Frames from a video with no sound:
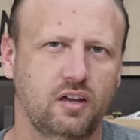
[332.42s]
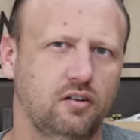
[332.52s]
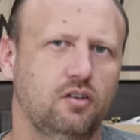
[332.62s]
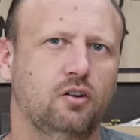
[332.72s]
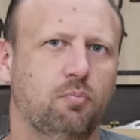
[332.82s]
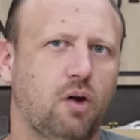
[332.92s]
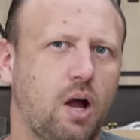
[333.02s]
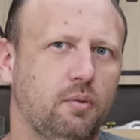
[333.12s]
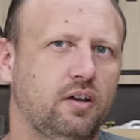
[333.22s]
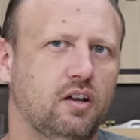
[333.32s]
then you're
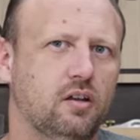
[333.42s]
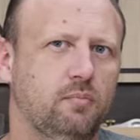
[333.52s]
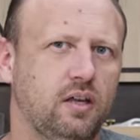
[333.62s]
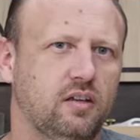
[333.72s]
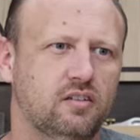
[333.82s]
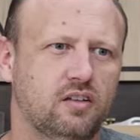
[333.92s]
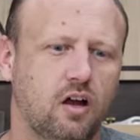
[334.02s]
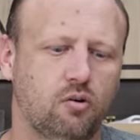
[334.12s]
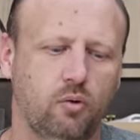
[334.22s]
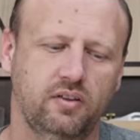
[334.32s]
probably gonna be
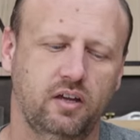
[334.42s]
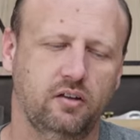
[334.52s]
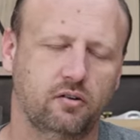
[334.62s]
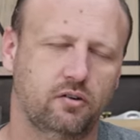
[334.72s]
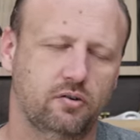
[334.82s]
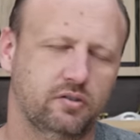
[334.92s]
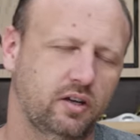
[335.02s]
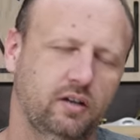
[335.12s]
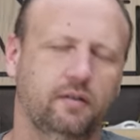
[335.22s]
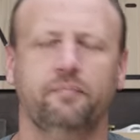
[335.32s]
stuck with either
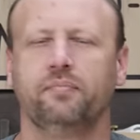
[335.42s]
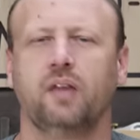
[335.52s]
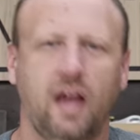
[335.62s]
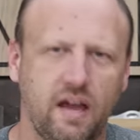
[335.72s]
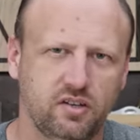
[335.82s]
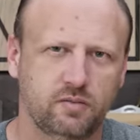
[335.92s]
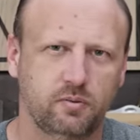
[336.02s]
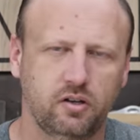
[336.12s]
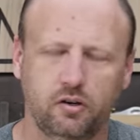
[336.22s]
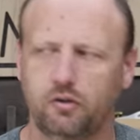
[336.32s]
using half inch
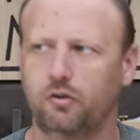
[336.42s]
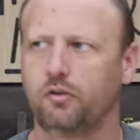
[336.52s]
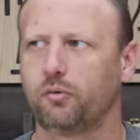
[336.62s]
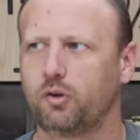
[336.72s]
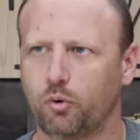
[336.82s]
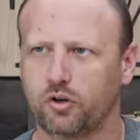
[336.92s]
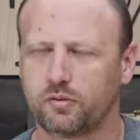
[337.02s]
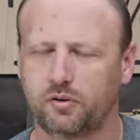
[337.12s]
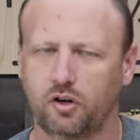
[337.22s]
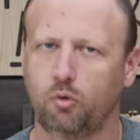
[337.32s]
material, three quarter
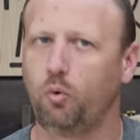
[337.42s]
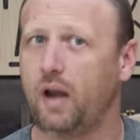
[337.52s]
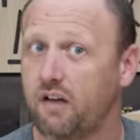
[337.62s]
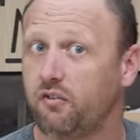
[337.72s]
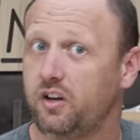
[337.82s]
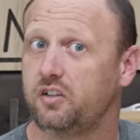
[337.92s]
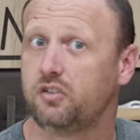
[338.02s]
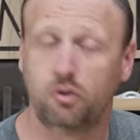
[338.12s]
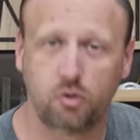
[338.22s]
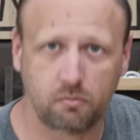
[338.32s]
material, whatever it is
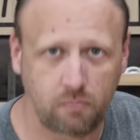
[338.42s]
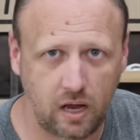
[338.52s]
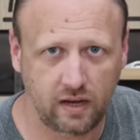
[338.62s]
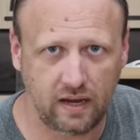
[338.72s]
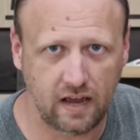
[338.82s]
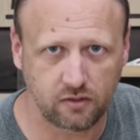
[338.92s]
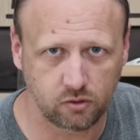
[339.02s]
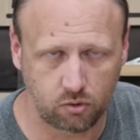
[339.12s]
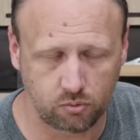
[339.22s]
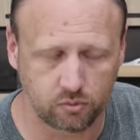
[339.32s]
that you can buy at
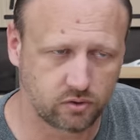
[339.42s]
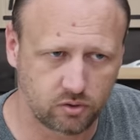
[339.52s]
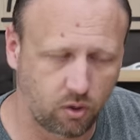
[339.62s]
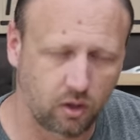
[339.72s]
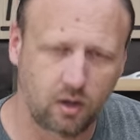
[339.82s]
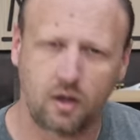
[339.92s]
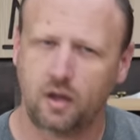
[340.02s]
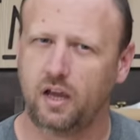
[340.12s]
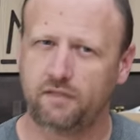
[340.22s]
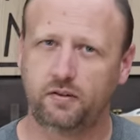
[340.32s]
your local store.
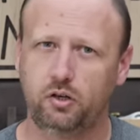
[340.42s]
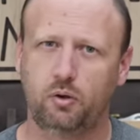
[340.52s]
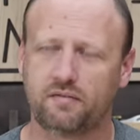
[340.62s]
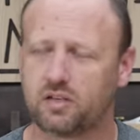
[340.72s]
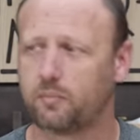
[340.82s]
If you do have